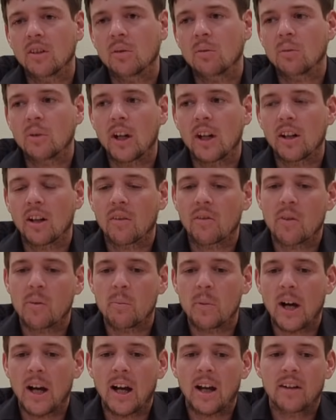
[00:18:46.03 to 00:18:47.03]
right off the
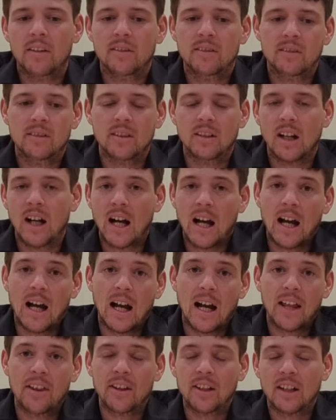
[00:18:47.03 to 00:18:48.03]
bat.
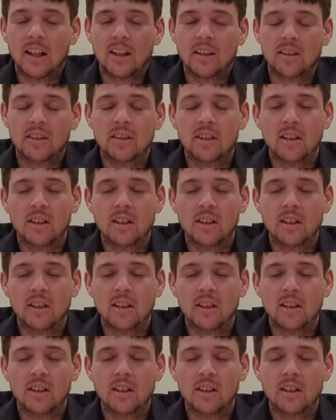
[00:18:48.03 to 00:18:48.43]
I think I could